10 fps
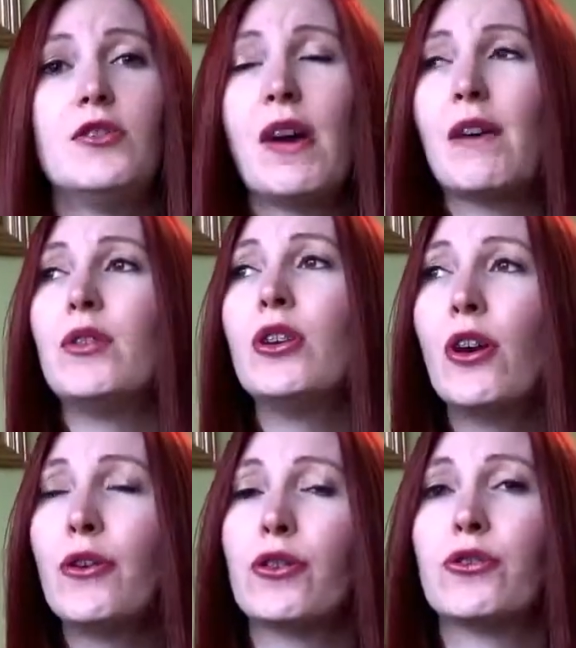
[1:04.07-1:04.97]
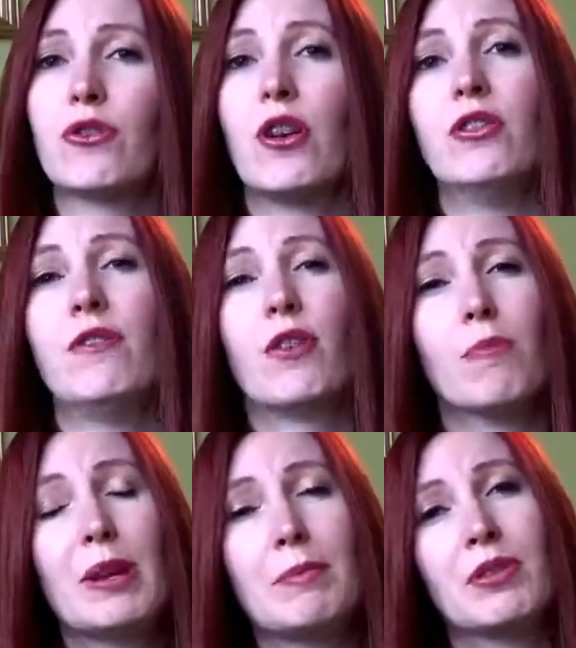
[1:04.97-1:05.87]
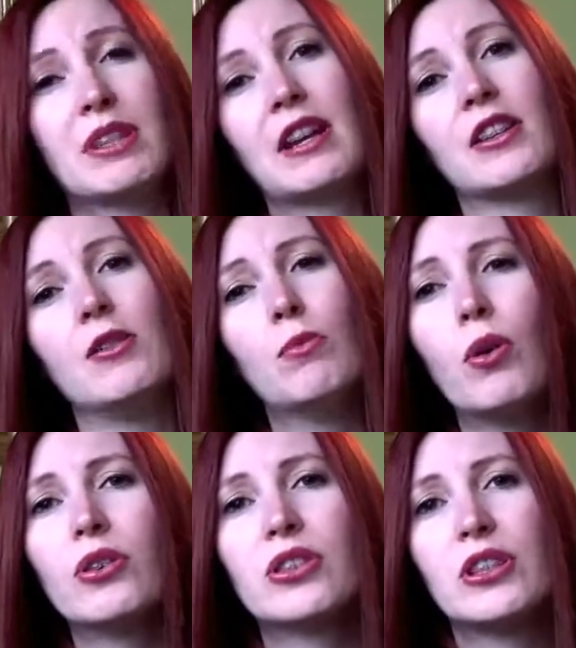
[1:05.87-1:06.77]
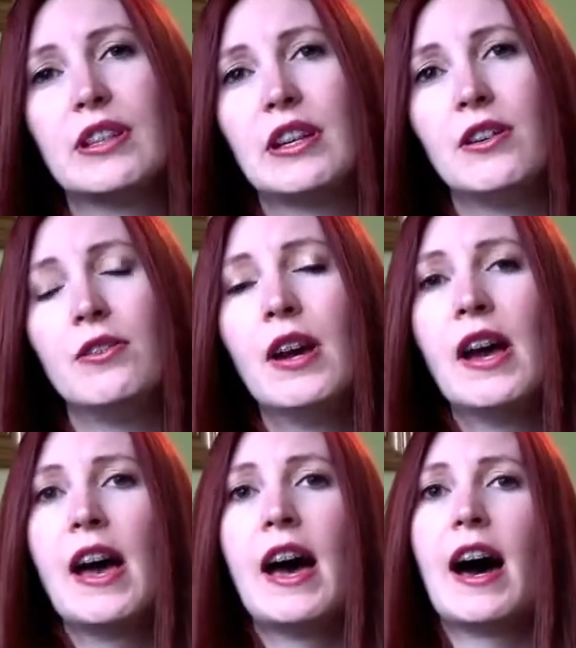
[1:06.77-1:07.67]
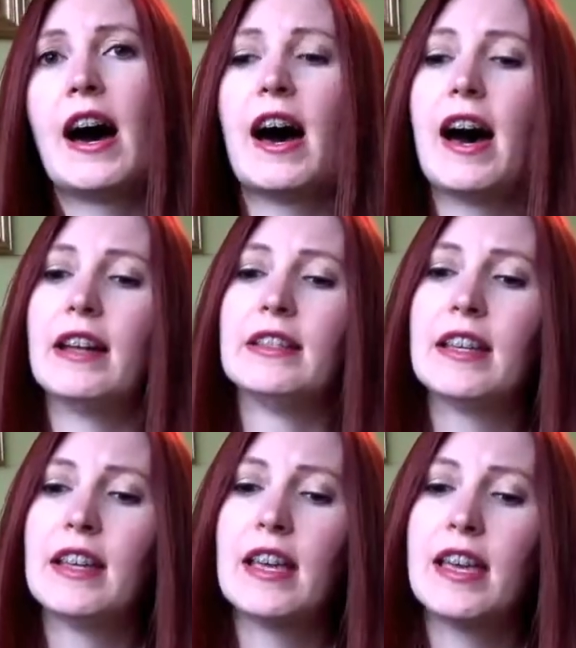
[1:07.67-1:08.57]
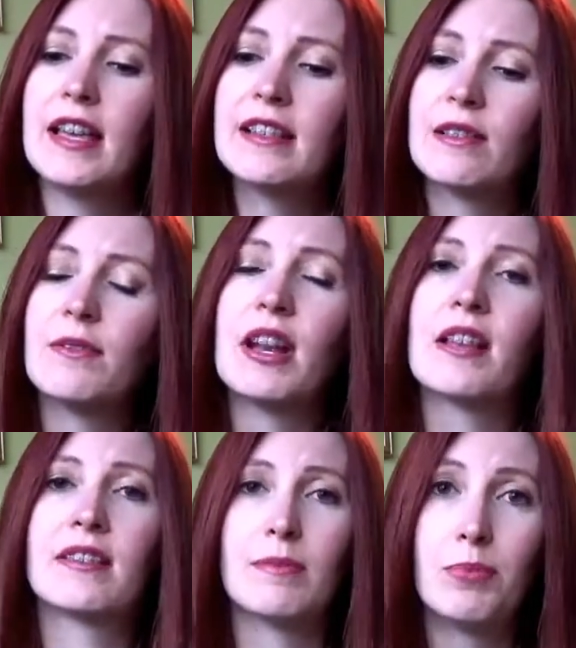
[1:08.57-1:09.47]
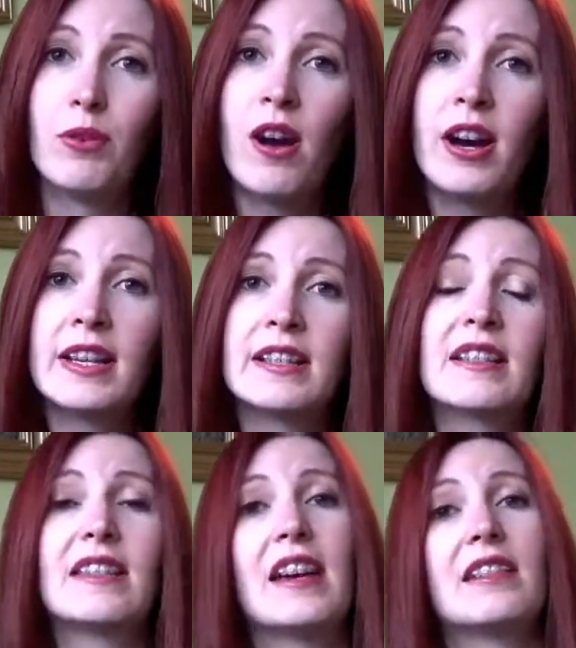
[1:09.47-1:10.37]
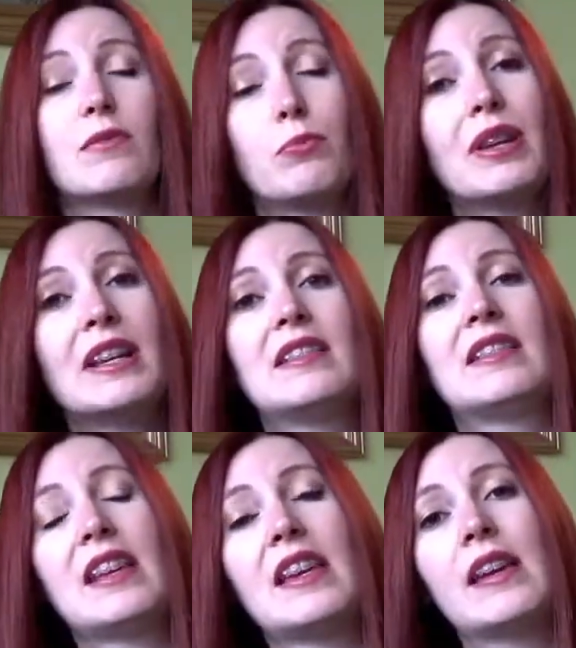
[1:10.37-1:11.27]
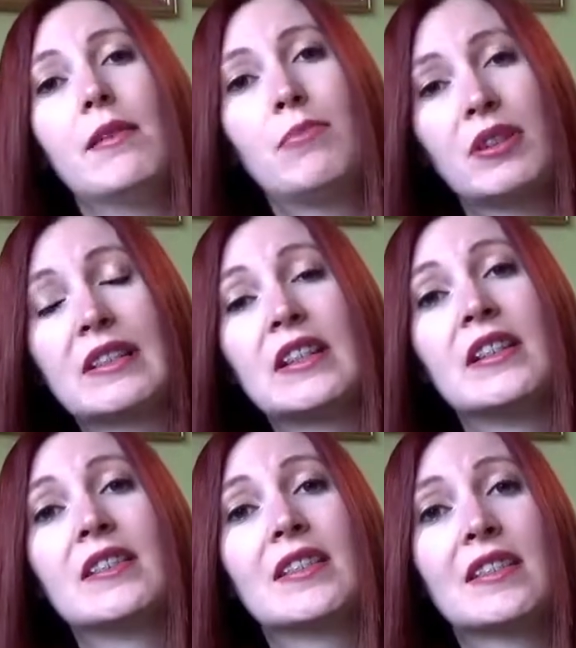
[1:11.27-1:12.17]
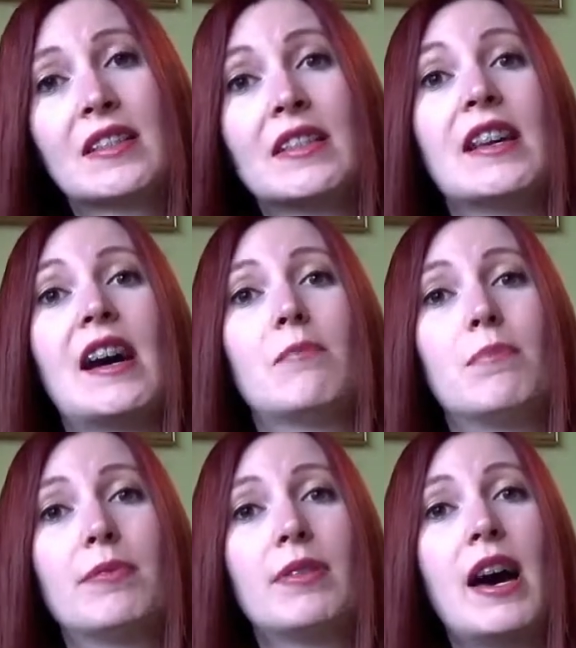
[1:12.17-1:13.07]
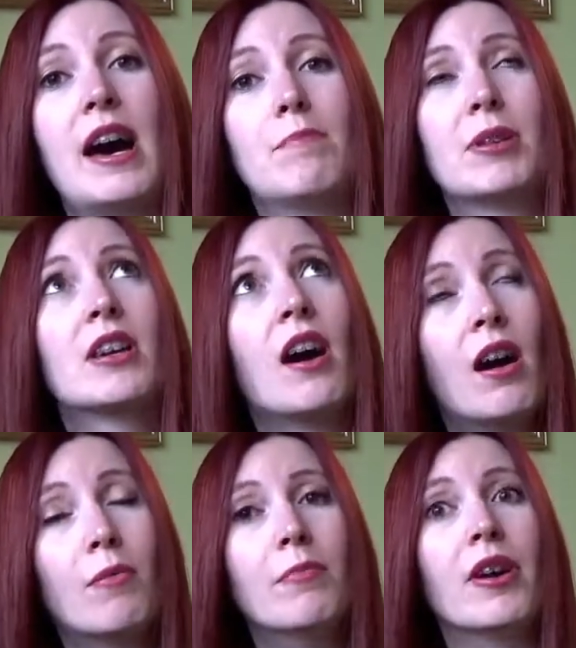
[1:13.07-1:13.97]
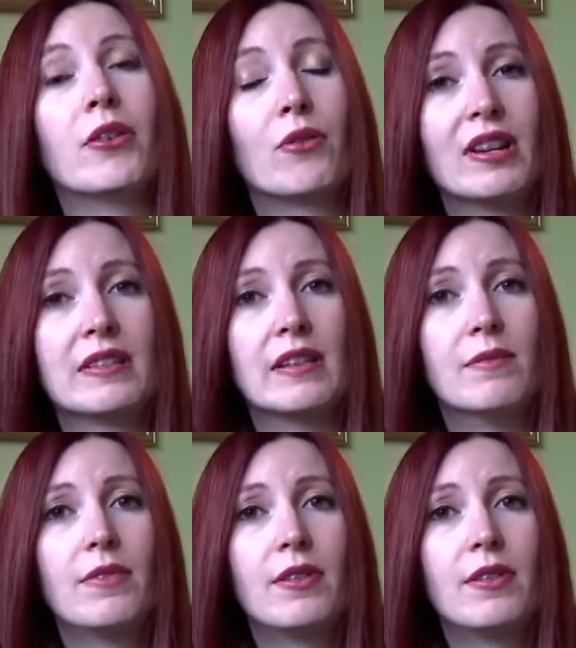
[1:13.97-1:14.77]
You have no control, you've got people telling you what to do, and is it really a surprise that we see prisoners snap and become aggressive?